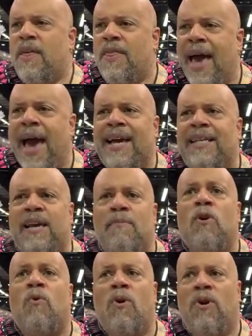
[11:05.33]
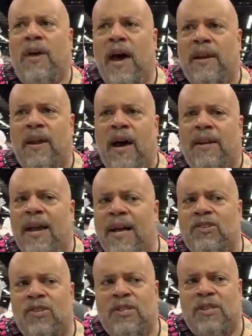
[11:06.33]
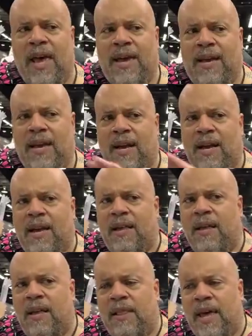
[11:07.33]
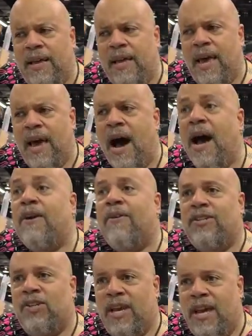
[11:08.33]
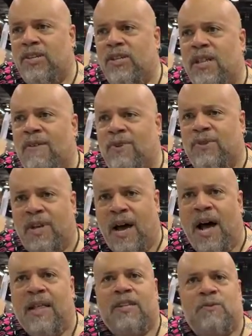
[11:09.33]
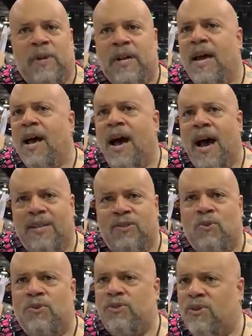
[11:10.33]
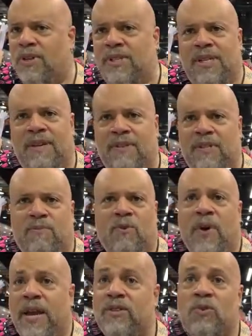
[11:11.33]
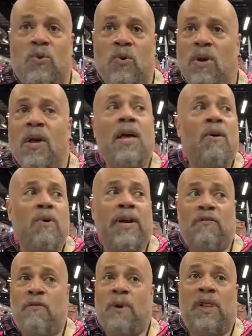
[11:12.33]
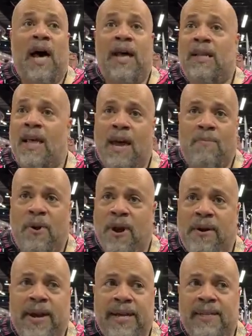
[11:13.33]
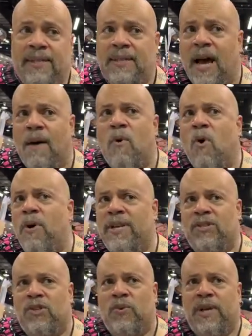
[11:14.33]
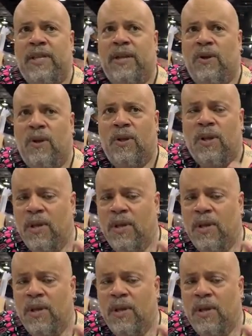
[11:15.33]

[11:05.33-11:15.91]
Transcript: academic world on not just like higher education levels, college, but high school students and even some grade school. We hear from a lot of librarians. I'm always doing little